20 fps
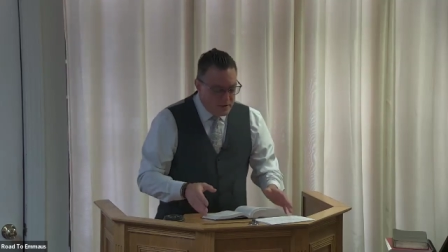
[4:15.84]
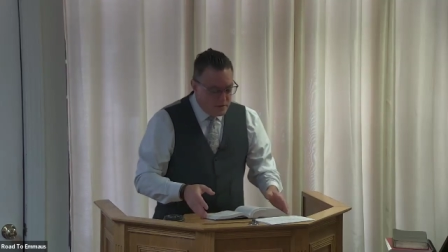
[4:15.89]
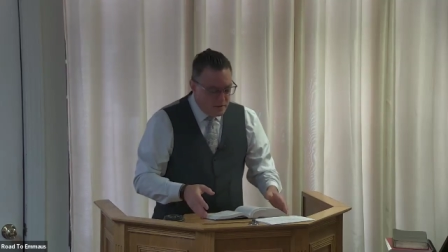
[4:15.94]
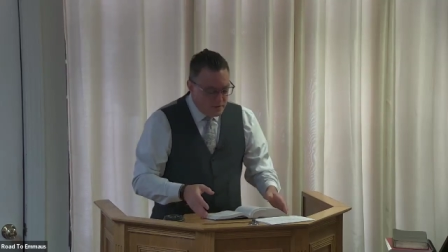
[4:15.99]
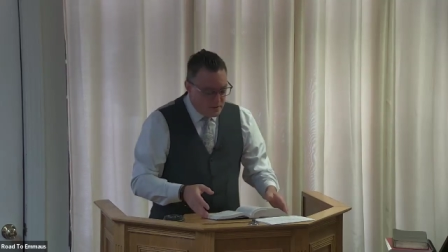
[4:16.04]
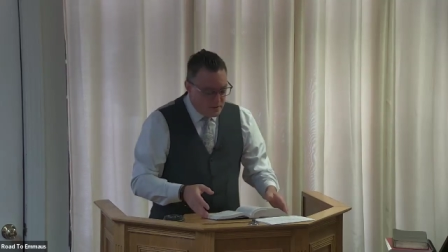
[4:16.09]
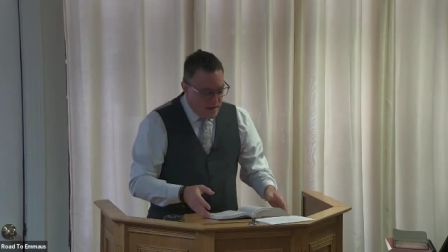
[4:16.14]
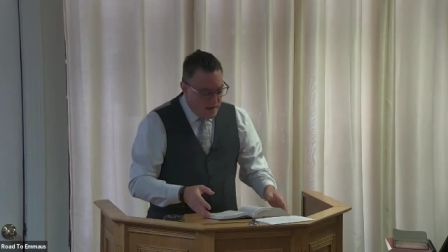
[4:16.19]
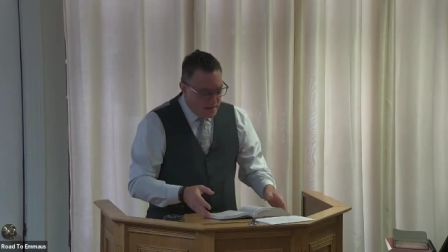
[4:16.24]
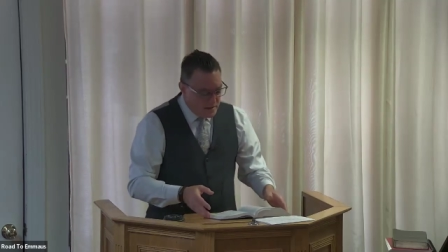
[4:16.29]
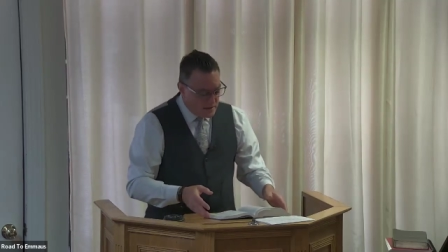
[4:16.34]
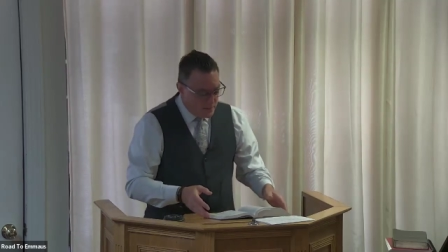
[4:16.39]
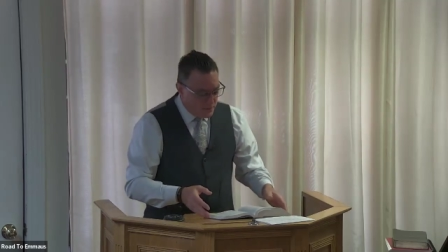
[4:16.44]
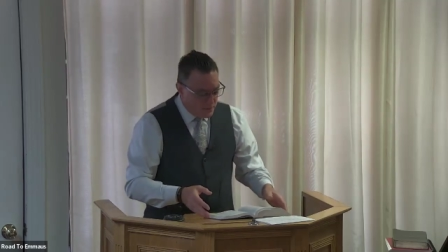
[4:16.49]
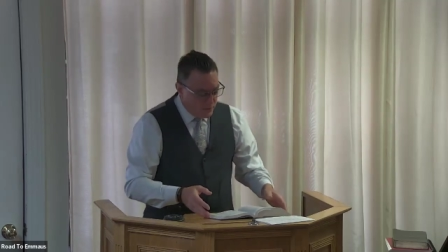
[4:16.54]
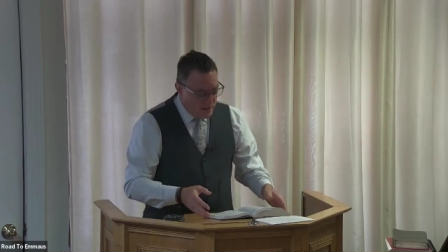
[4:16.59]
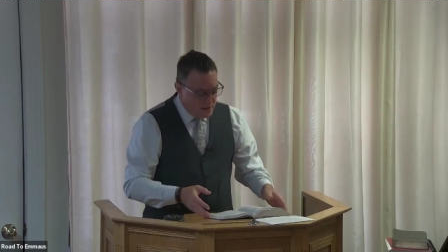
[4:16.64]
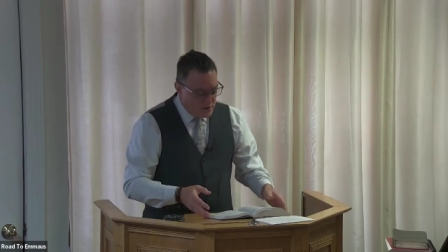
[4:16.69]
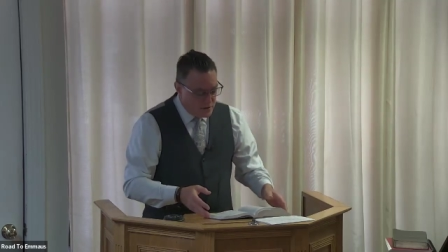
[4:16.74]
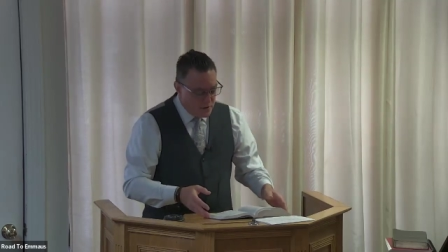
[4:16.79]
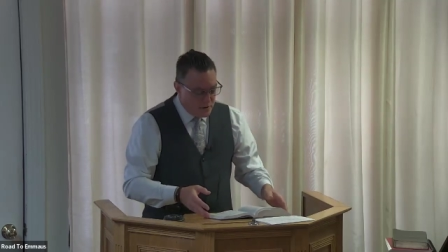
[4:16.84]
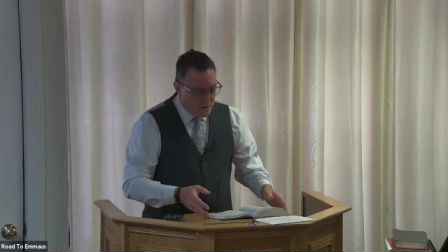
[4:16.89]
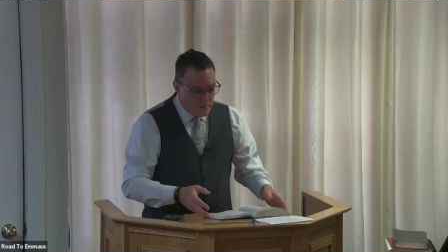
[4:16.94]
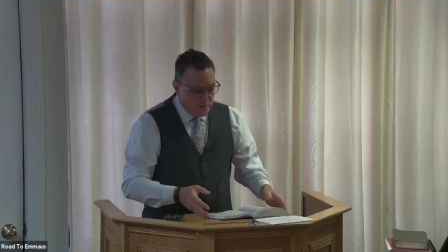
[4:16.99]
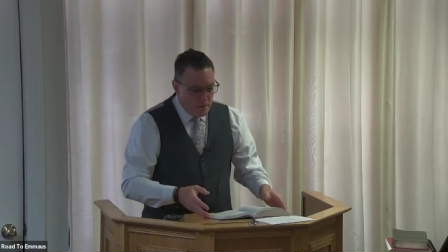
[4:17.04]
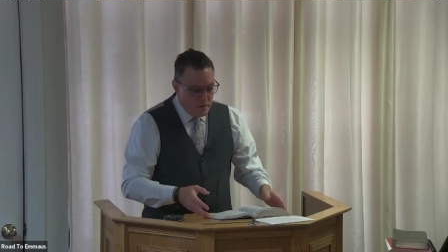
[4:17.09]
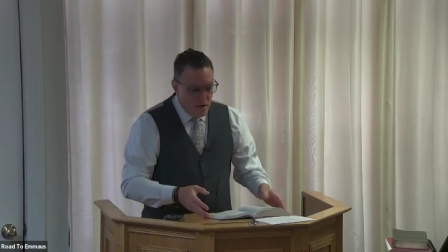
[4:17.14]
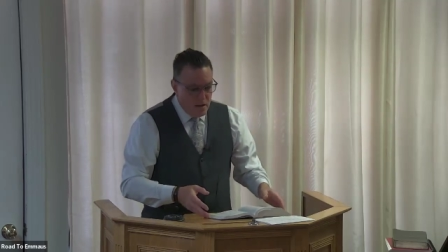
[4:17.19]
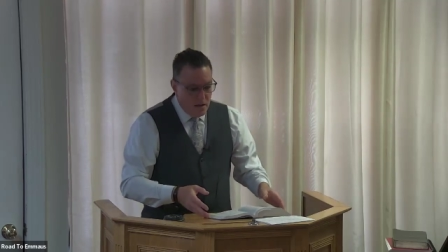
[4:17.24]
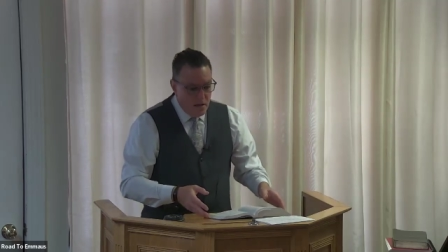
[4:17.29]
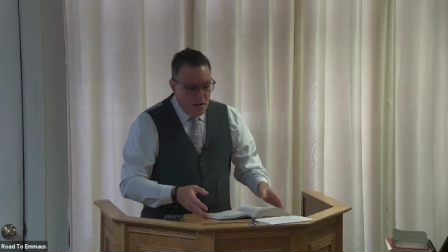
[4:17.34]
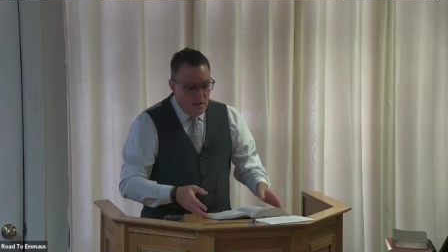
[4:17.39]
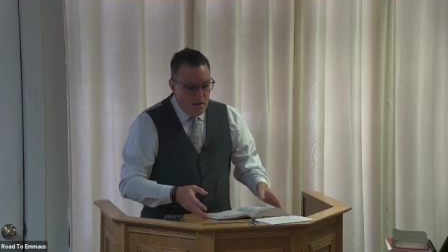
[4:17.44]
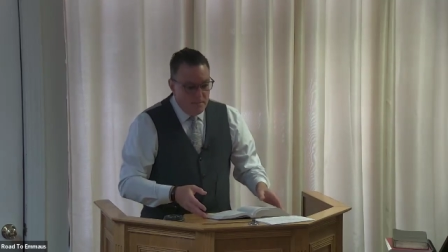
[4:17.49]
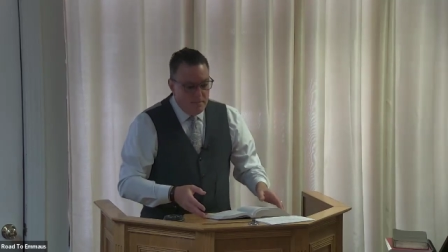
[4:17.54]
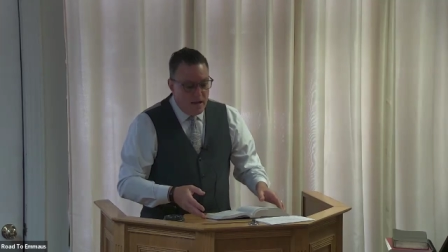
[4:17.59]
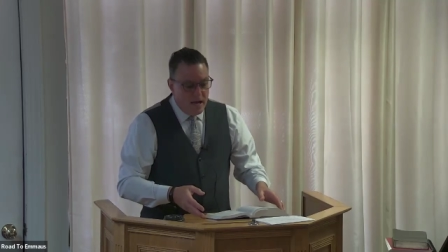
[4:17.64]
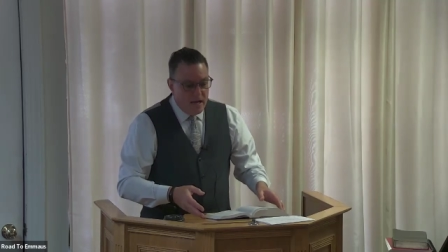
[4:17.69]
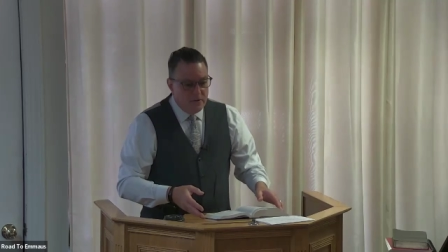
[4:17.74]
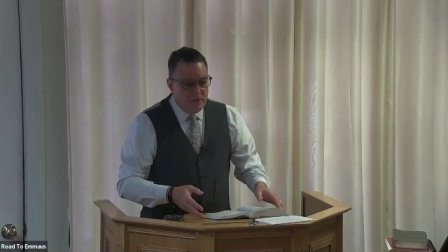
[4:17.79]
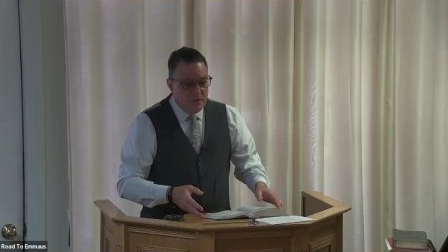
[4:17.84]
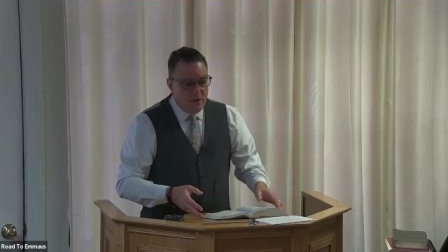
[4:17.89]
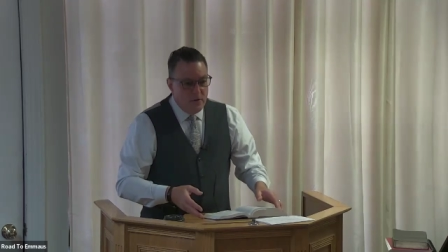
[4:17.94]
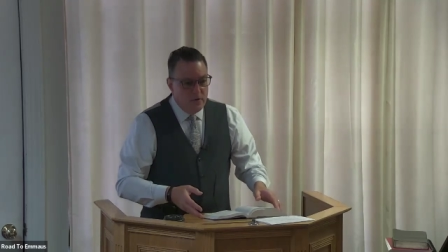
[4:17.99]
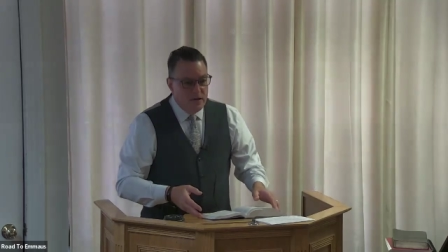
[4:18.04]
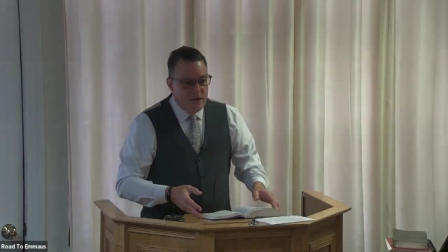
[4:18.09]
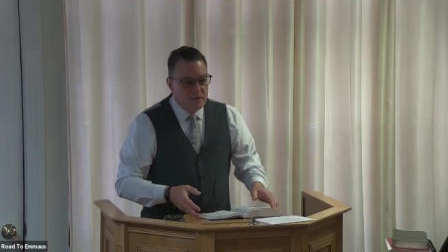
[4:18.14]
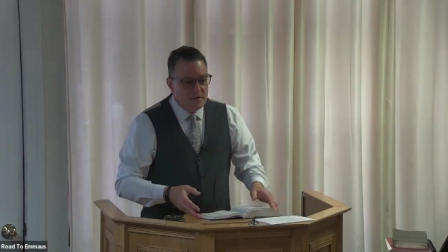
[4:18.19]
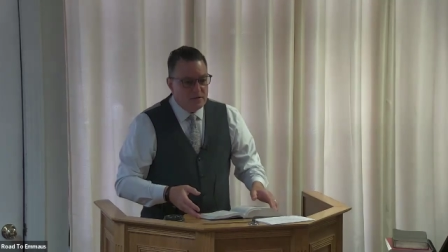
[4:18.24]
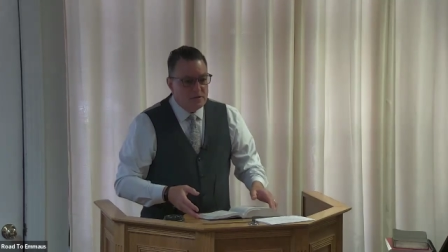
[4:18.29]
as a, as a preacher, my duty